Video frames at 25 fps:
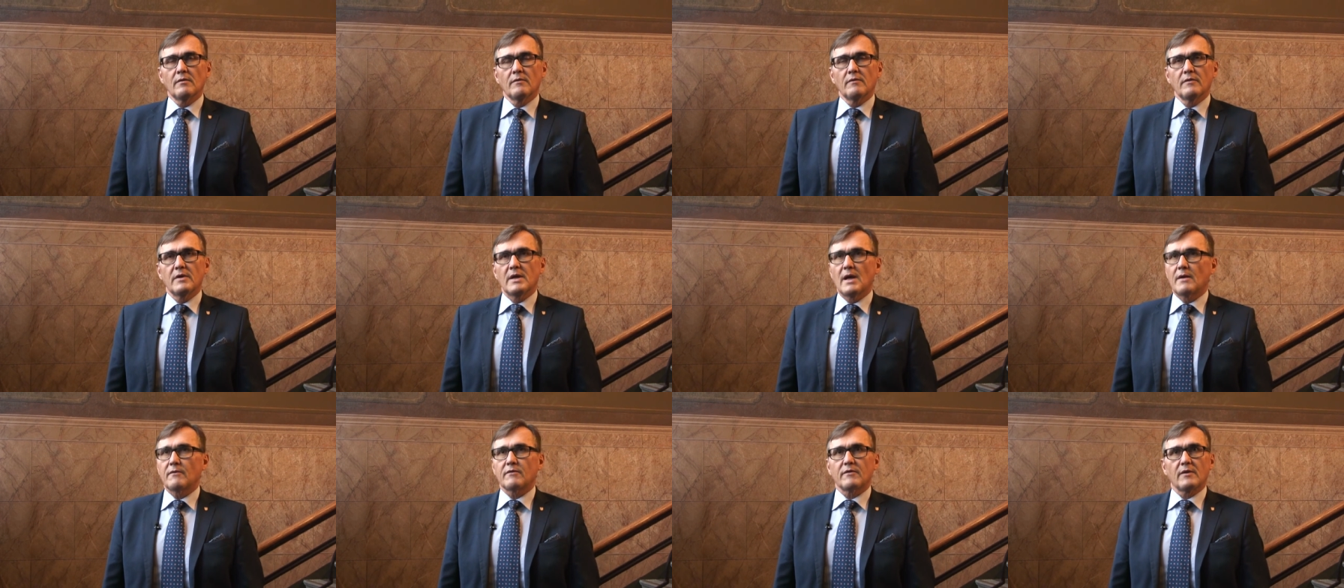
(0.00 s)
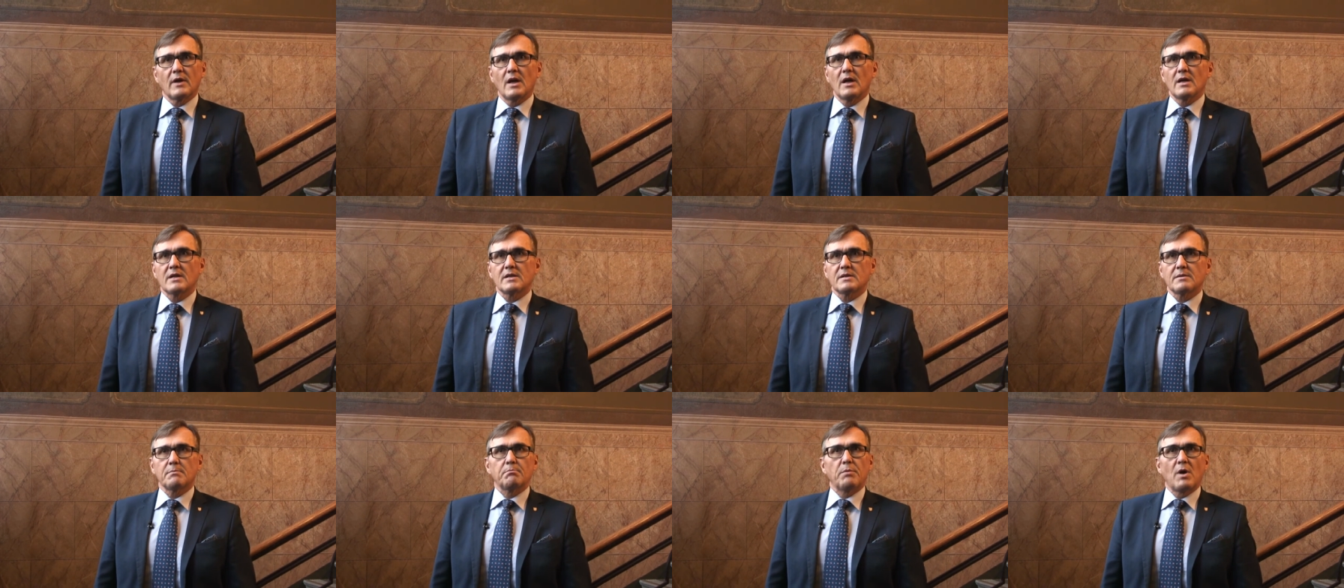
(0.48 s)
we have
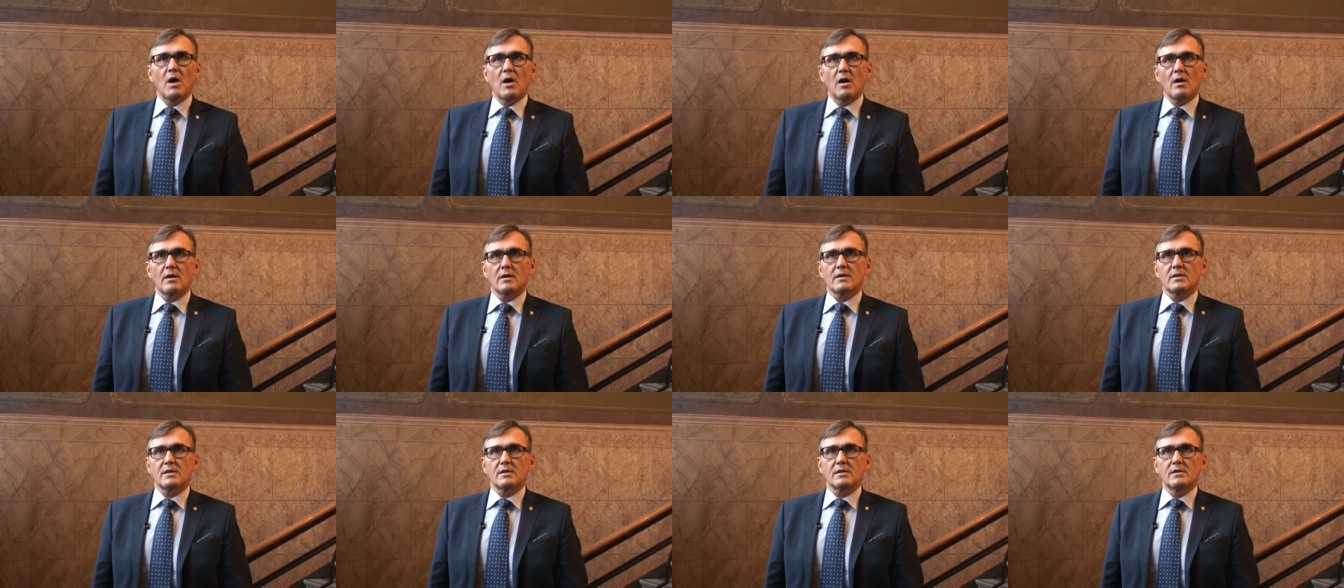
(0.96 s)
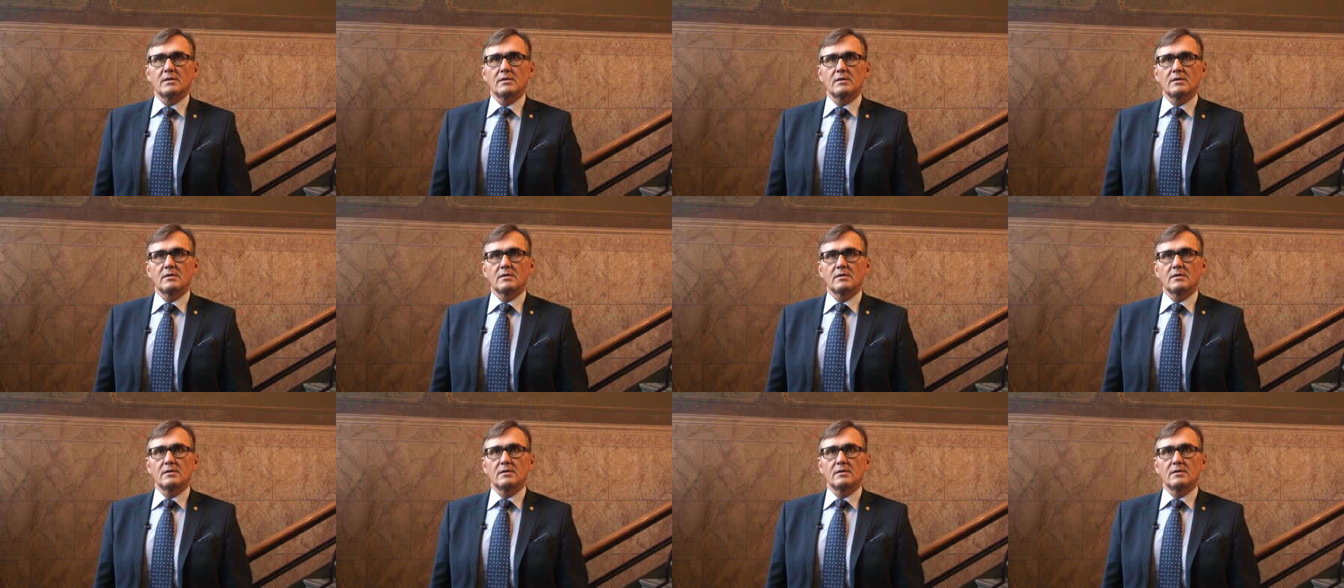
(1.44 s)
nice parks,